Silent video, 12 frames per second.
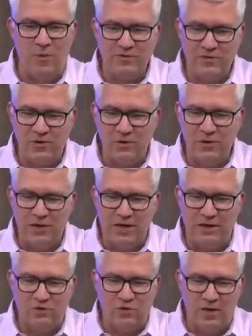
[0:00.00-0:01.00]
We have to start looking
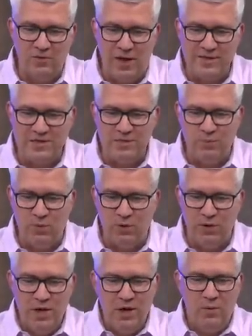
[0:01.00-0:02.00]
at trend line support.